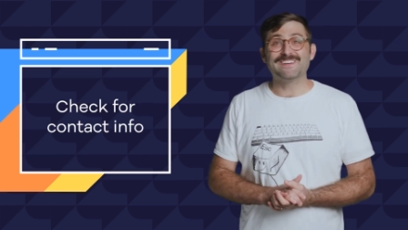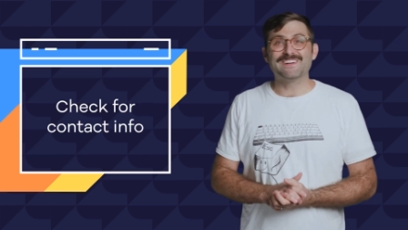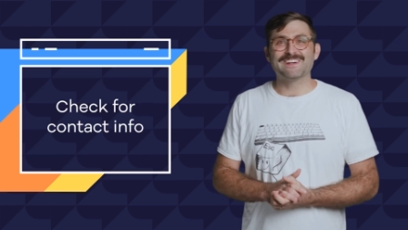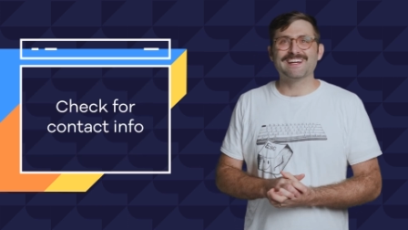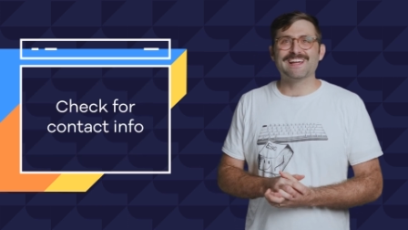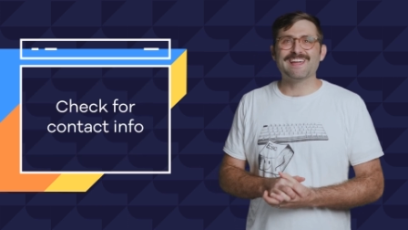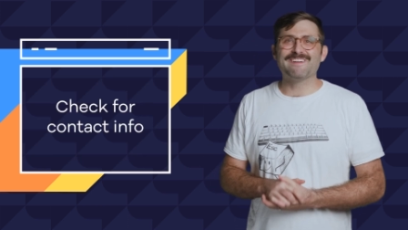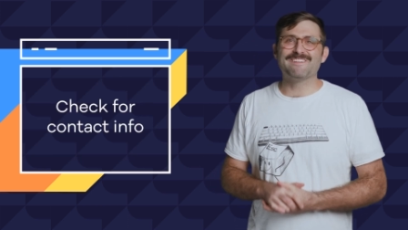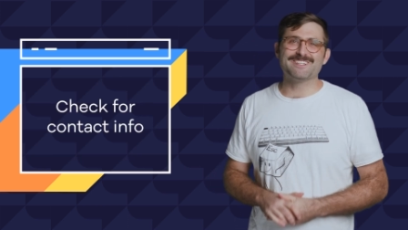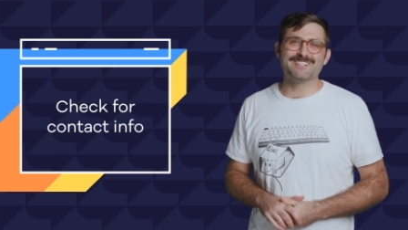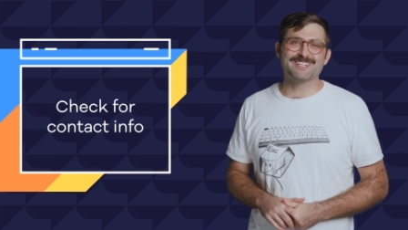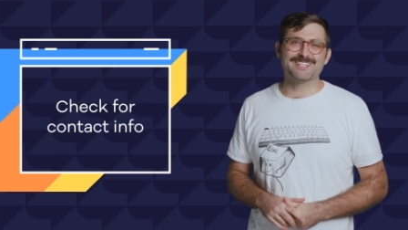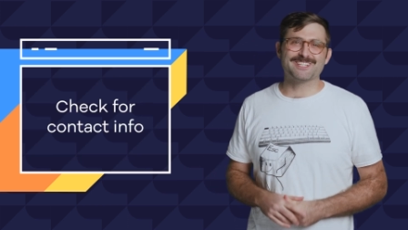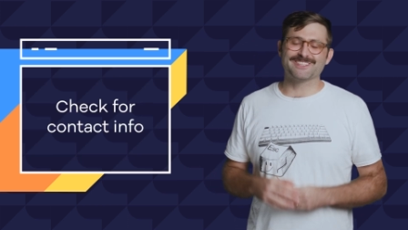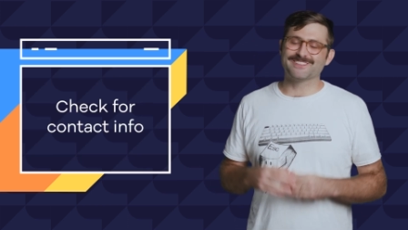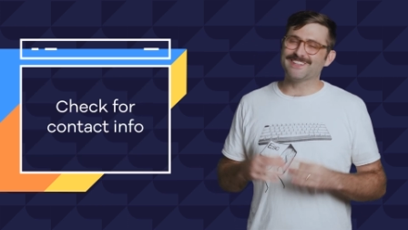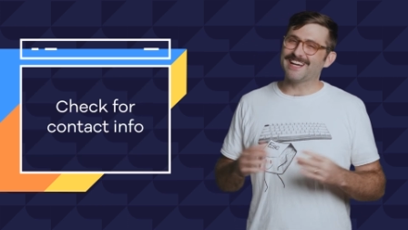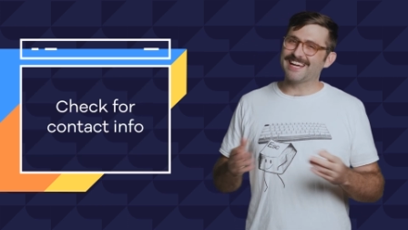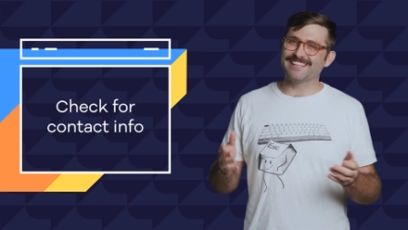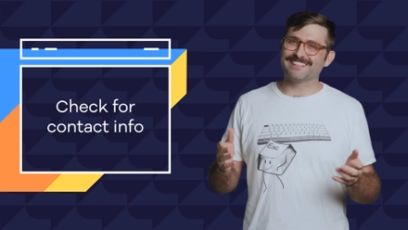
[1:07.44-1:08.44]
Or if it's
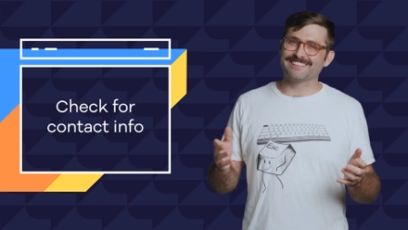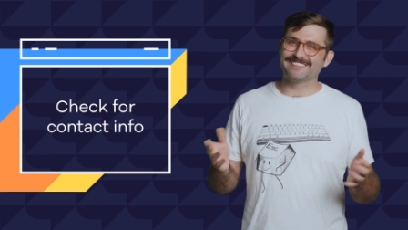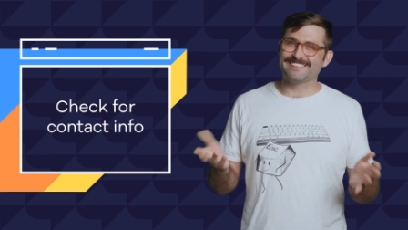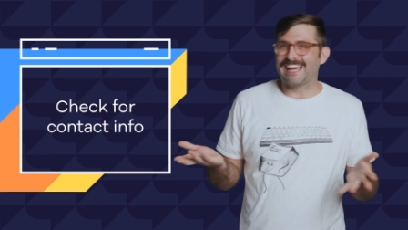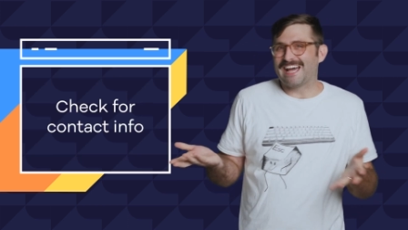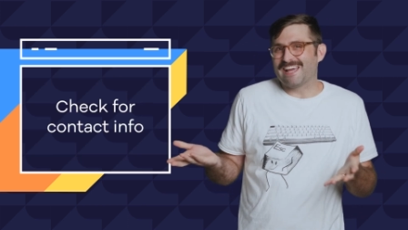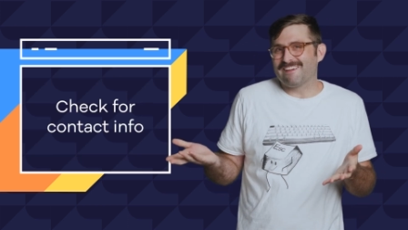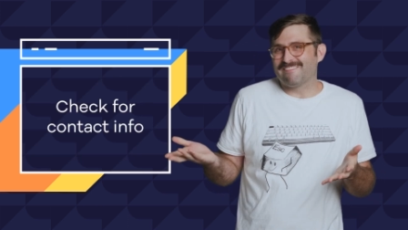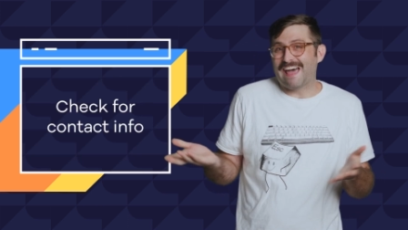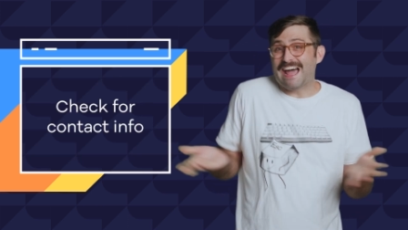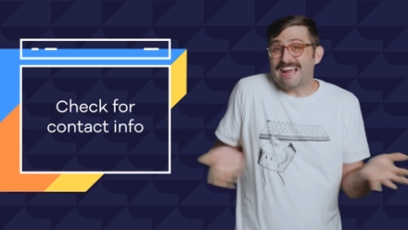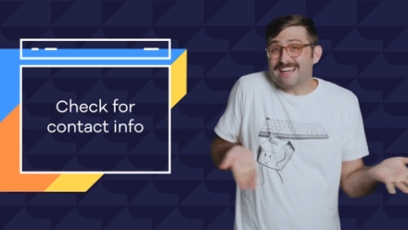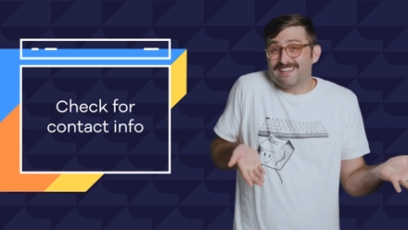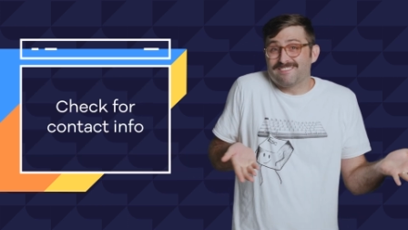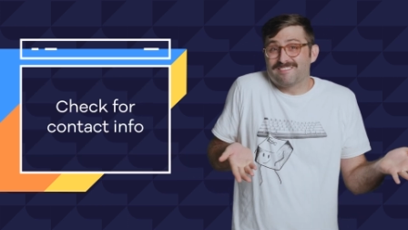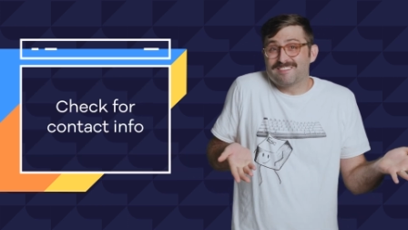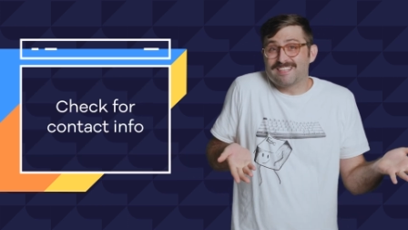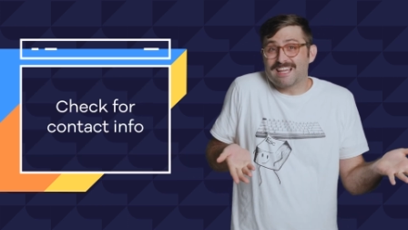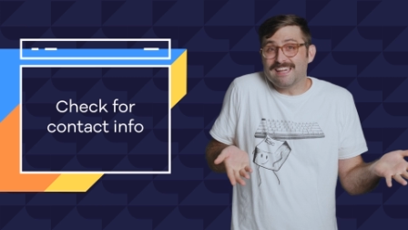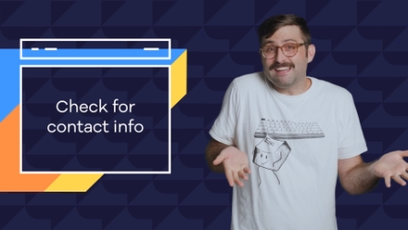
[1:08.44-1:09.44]
just a regular live
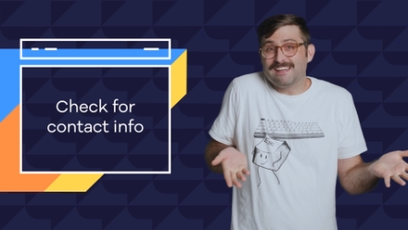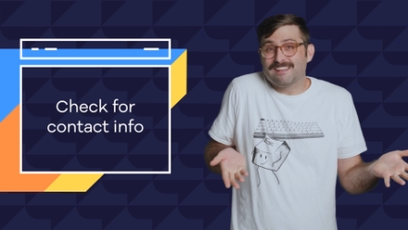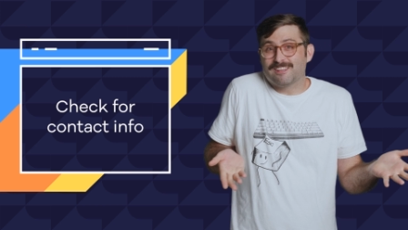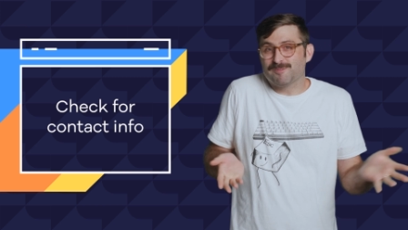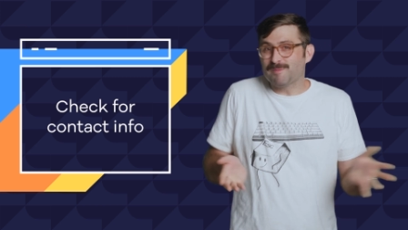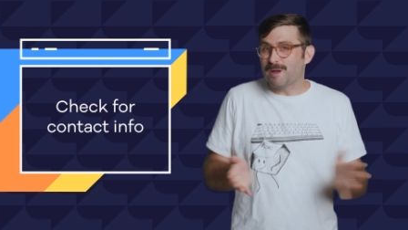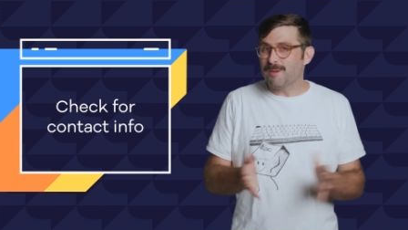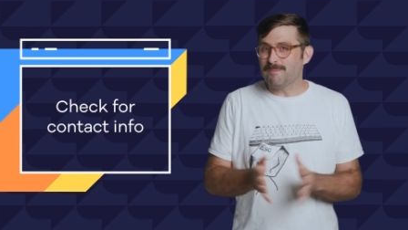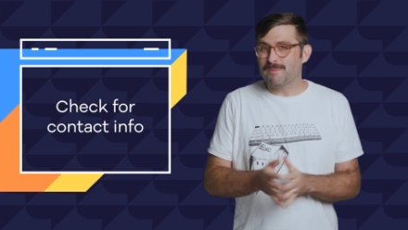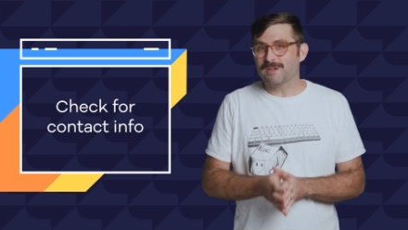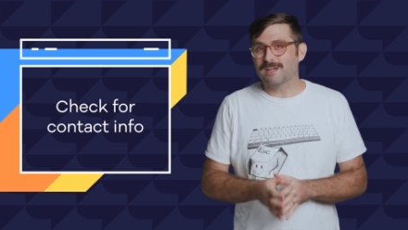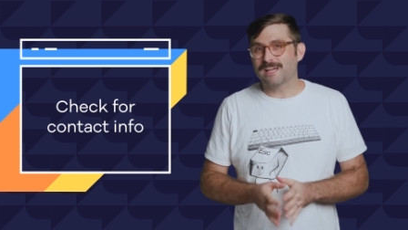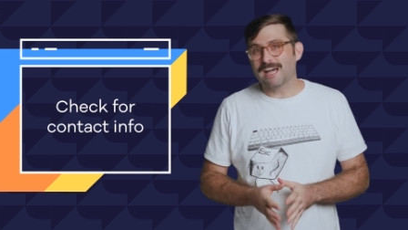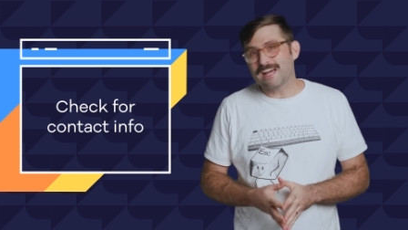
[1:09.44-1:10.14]
active site, there might be a